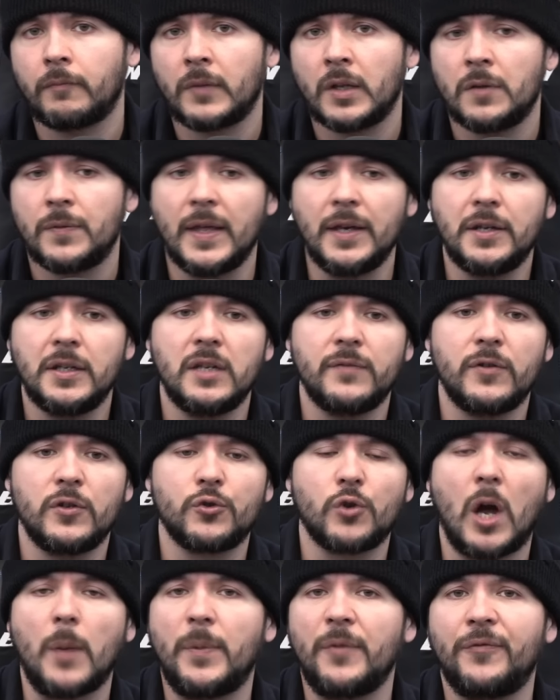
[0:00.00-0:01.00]
They could even
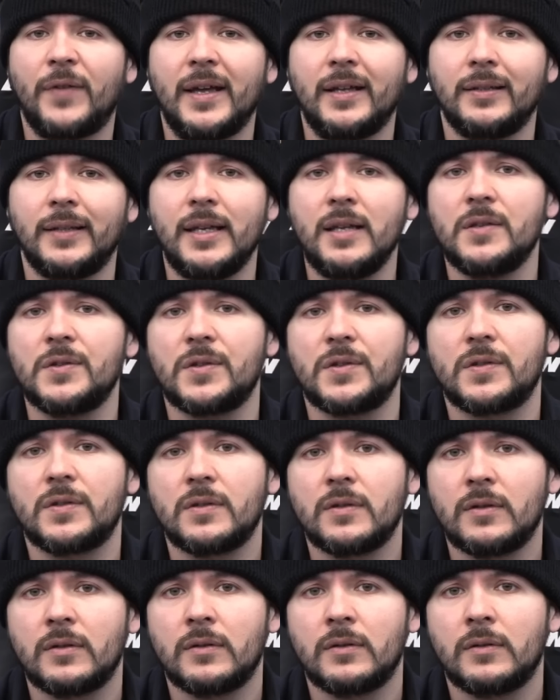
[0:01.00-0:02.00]
drop a fake lease.
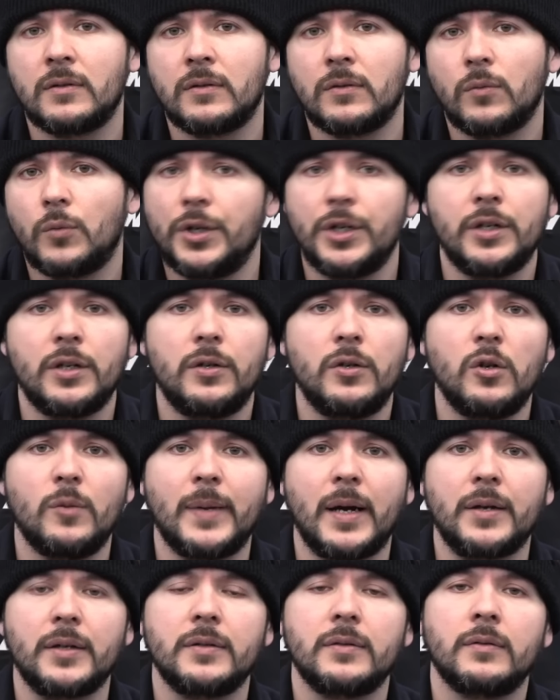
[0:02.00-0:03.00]
What are you going to do about
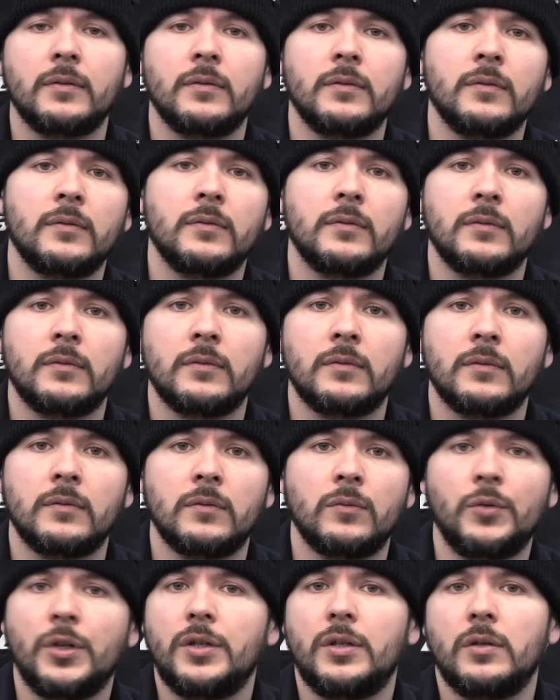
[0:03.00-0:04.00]
it?
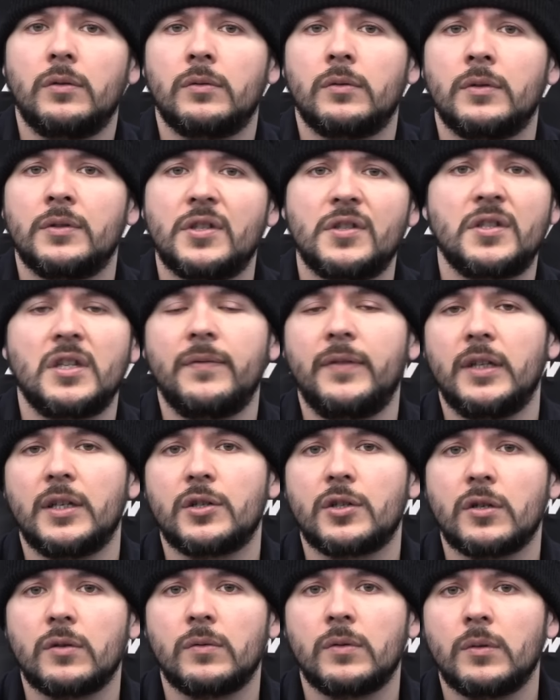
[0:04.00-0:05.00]
What do you do? It's a civil
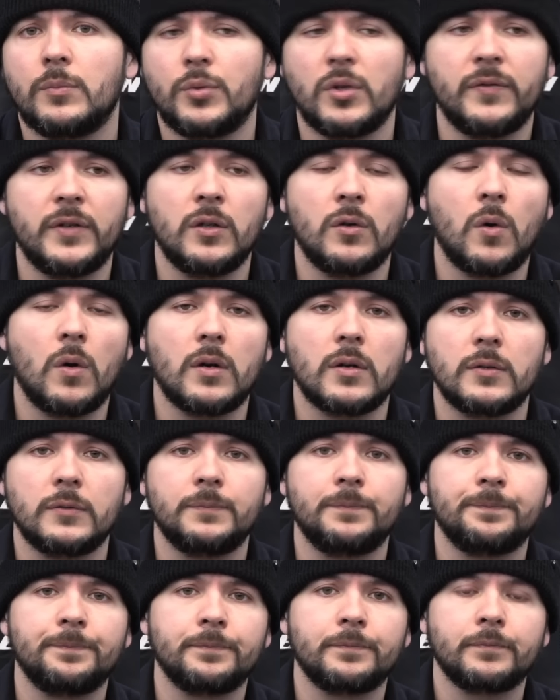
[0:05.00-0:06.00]
issue. Prove it in court.
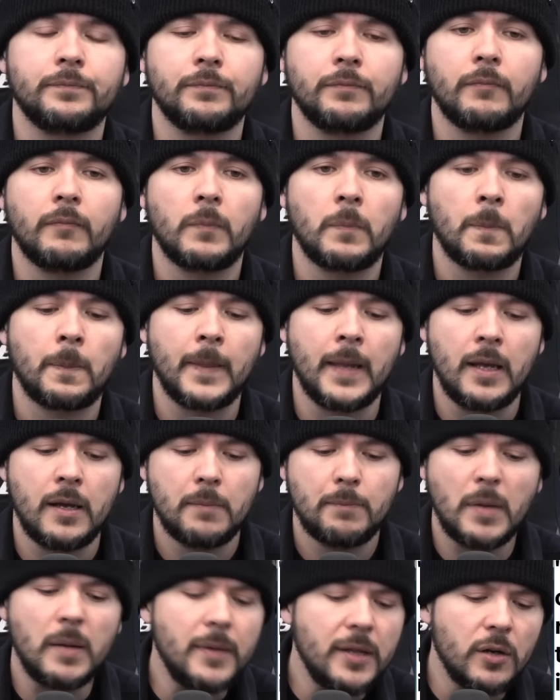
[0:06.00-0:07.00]

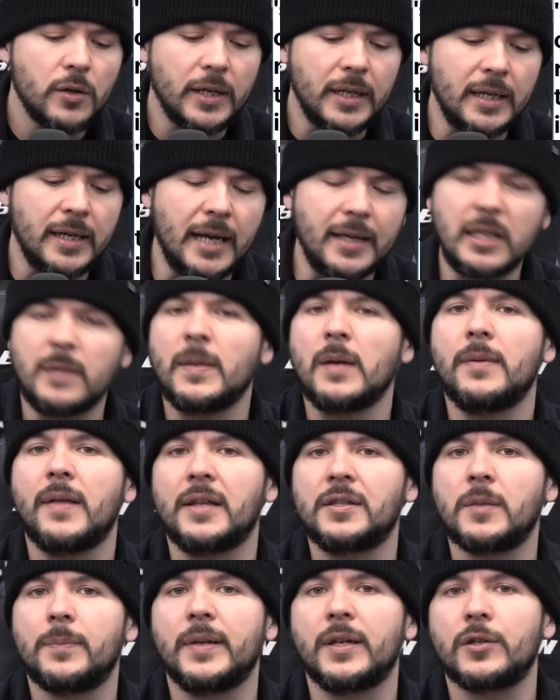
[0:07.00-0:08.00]
Maybe they don't get an ID. Maybe that's
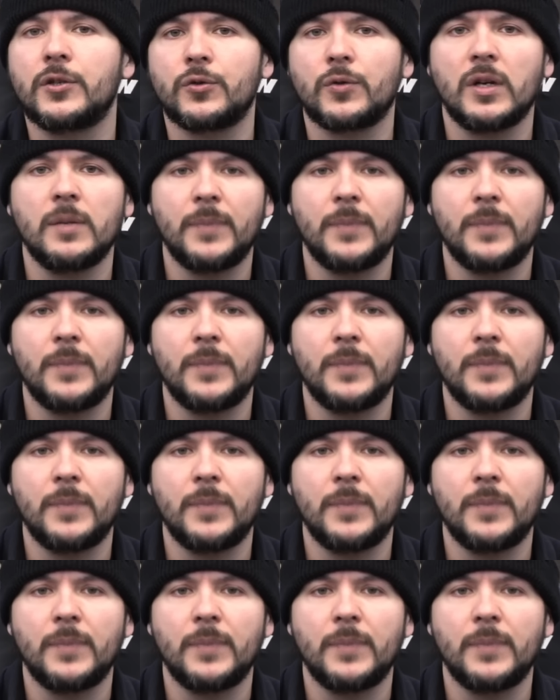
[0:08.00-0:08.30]
a bit extreme.